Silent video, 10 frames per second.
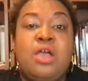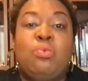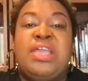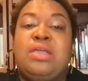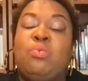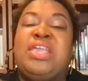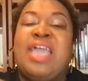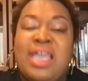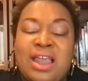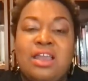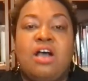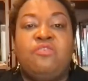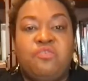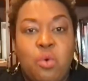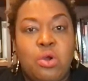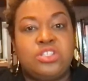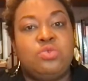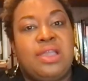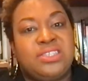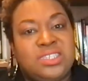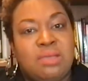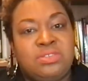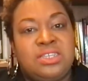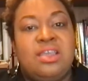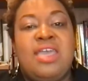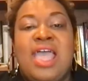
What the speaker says: We cannot afford to accept it.